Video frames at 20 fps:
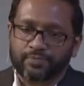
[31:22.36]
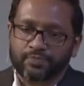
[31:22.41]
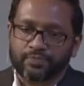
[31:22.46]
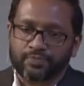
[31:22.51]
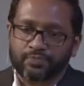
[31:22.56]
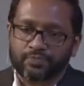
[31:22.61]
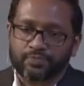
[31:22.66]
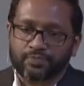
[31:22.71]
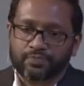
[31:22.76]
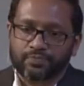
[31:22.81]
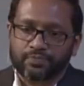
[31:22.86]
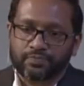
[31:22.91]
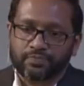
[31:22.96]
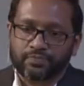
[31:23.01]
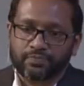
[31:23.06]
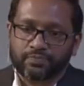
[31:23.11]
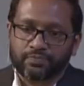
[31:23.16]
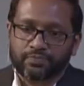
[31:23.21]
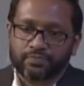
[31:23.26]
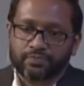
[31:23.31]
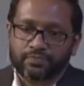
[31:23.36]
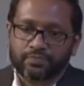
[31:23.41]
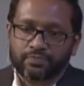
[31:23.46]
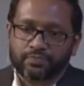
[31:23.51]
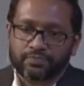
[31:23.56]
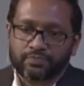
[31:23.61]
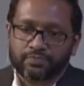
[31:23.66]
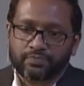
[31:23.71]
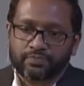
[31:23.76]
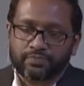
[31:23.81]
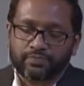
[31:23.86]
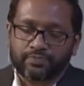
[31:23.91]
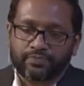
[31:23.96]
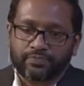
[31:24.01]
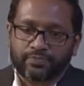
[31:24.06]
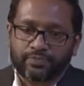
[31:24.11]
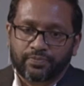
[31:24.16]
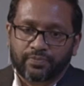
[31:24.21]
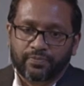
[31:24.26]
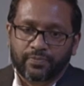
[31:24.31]

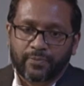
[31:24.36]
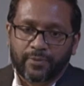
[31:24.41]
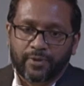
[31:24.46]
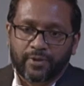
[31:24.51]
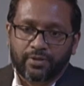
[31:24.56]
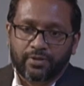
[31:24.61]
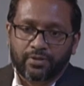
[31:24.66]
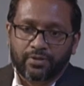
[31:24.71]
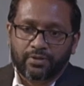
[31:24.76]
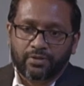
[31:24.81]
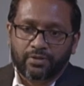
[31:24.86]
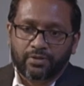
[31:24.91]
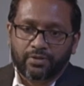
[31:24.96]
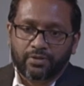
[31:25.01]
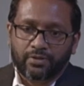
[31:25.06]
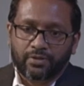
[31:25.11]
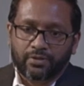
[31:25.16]
Nobody speaks.